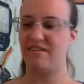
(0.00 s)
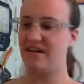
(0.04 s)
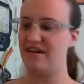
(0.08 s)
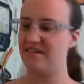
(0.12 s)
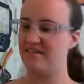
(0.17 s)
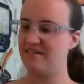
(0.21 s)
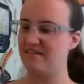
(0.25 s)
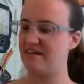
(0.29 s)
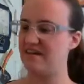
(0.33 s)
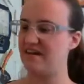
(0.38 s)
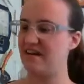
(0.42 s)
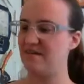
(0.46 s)
I
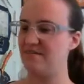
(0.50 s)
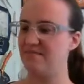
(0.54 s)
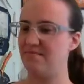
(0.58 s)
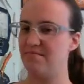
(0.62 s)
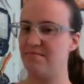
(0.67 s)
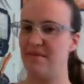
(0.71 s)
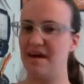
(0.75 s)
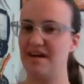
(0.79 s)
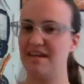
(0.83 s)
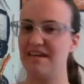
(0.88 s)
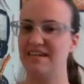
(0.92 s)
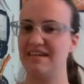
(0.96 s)
think I
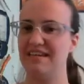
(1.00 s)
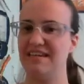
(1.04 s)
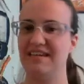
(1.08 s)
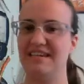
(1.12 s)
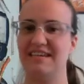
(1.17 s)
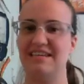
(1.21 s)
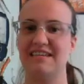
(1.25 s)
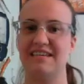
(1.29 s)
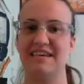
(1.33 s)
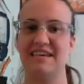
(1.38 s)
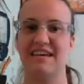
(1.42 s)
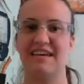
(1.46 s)
might
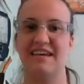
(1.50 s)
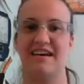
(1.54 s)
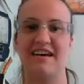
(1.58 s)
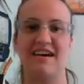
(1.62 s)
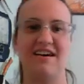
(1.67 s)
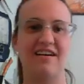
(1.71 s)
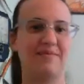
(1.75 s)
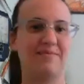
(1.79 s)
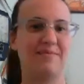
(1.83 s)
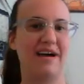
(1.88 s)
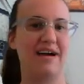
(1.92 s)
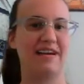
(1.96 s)
need to get a
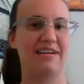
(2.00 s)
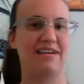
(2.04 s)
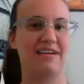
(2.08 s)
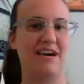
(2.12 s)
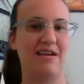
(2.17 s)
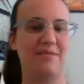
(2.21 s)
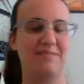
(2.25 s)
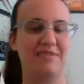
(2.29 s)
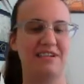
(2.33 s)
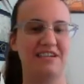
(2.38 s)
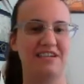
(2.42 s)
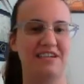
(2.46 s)
hardback
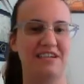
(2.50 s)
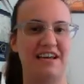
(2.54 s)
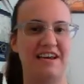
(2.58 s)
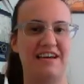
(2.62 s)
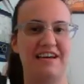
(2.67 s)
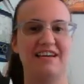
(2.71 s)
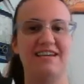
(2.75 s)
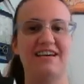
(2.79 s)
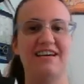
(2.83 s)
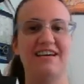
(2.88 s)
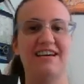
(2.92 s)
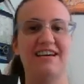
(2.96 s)
copy, Jenna.